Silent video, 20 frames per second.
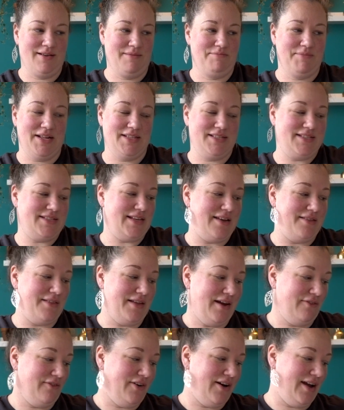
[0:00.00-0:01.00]
Not saying
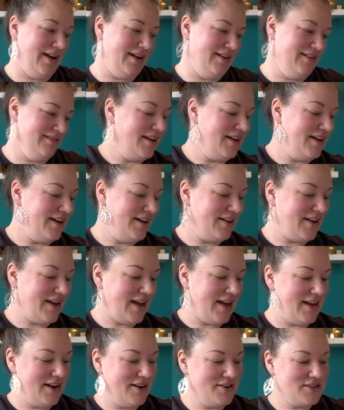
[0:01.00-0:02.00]
that right.
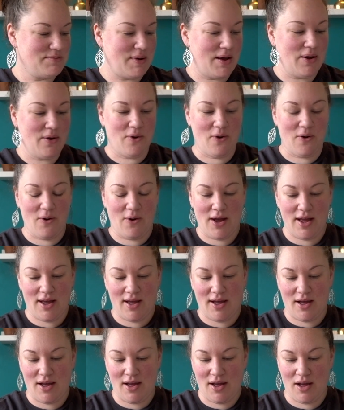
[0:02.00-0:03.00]
Okay, here's my
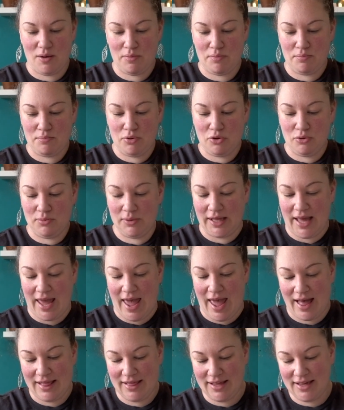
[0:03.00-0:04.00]
Hoya
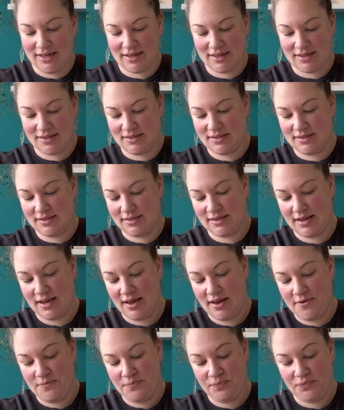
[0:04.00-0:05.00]
Pubaclyx.
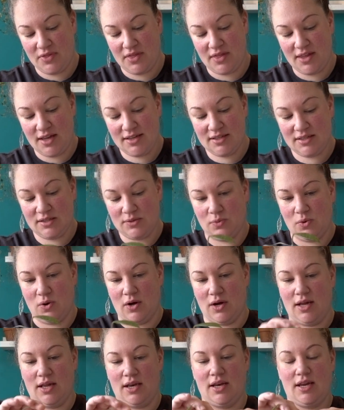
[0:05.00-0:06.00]
This
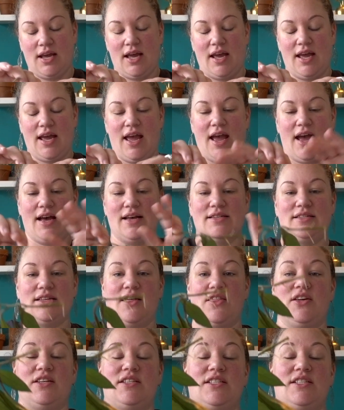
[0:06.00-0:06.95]
one has the